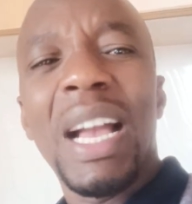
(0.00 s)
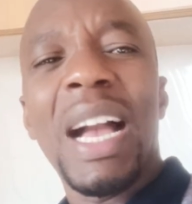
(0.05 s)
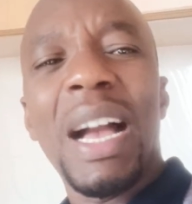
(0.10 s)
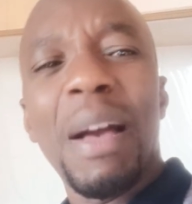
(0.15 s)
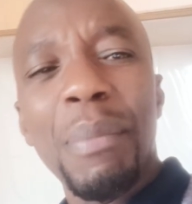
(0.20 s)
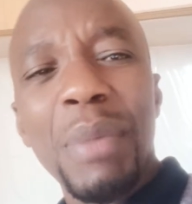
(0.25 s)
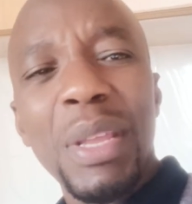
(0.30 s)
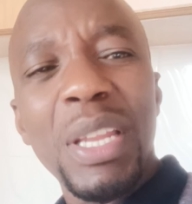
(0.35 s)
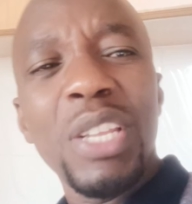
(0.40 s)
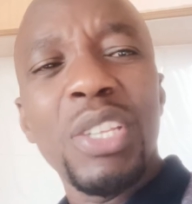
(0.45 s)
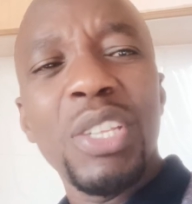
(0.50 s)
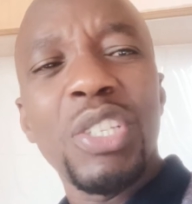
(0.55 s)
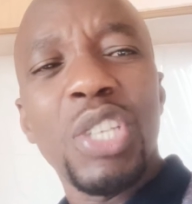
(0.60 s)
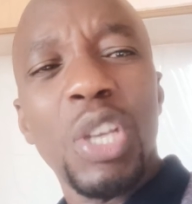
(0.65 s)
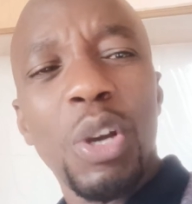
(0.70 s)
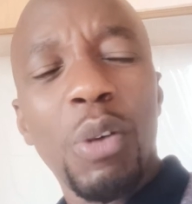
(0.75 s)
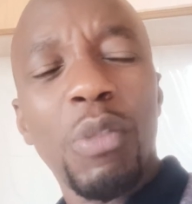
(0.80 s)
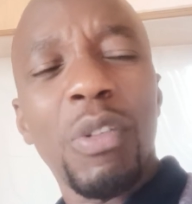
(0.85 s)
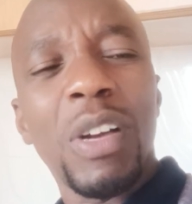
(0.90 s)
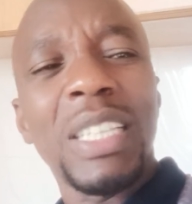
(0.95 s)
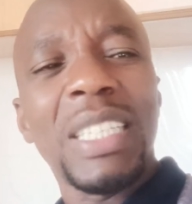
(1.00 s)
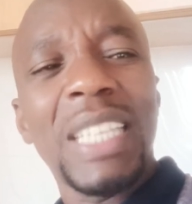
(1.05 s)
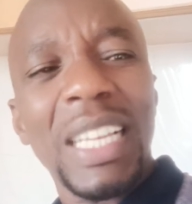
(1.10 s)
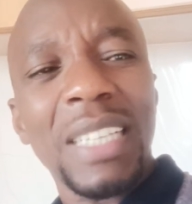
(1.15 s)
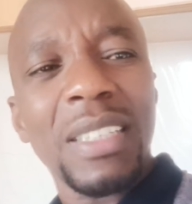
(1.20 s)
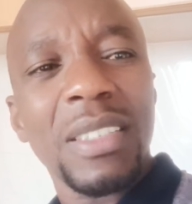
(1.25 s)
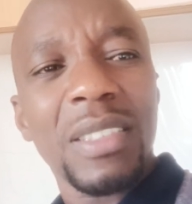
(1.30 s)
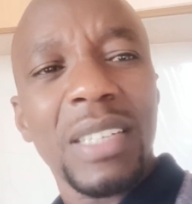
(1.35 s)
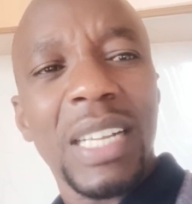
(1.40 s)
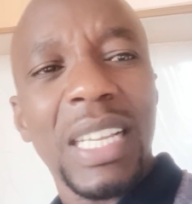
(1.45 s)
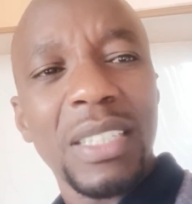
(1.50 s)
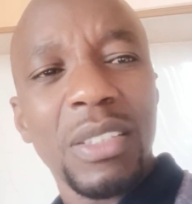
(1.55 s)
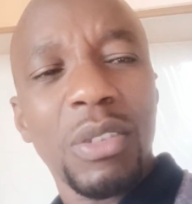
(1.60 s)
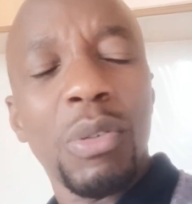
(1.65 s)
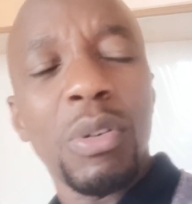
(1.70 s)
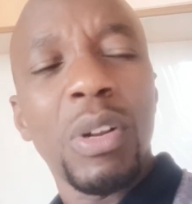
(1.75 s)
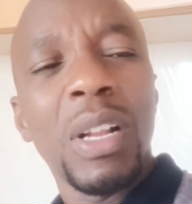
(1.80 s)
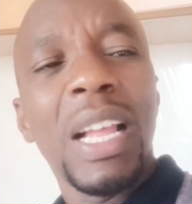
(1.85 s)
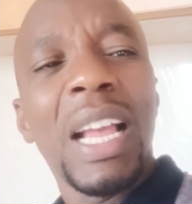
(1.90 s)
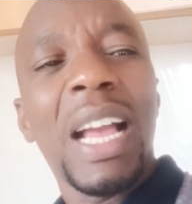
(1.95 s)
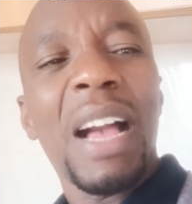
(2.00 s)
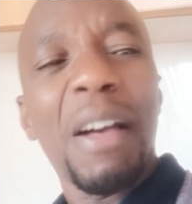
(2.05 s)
Amini Jehovah. Just trust God.